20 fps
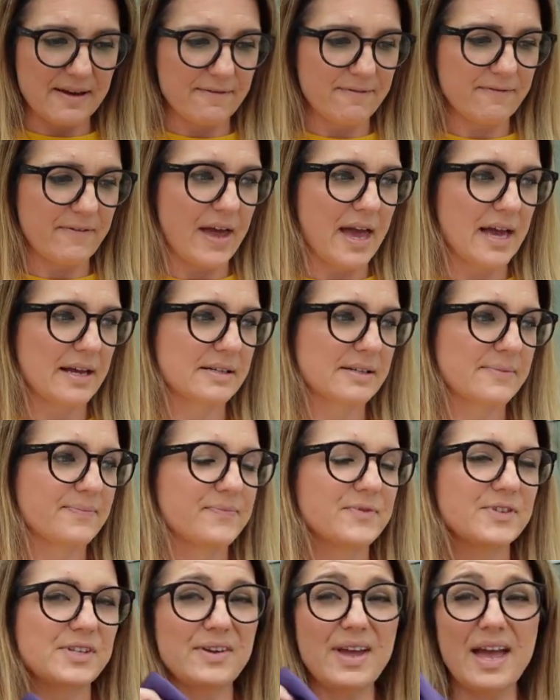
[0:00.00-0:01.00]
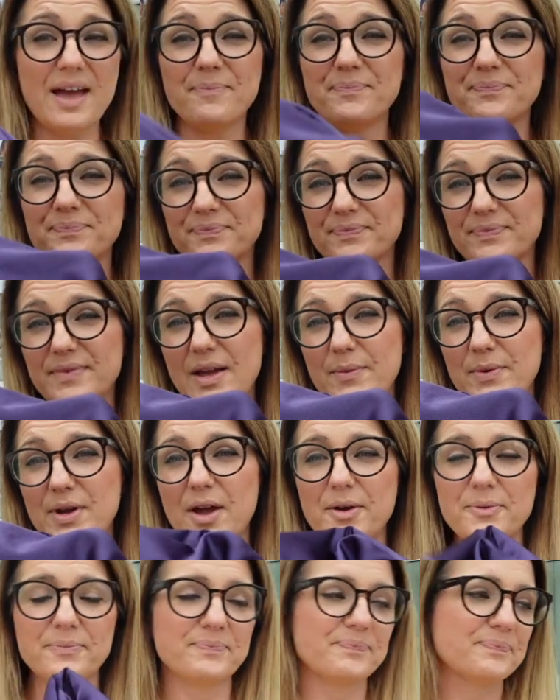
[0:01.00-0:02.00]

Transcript: it fit. So yeah, there we go.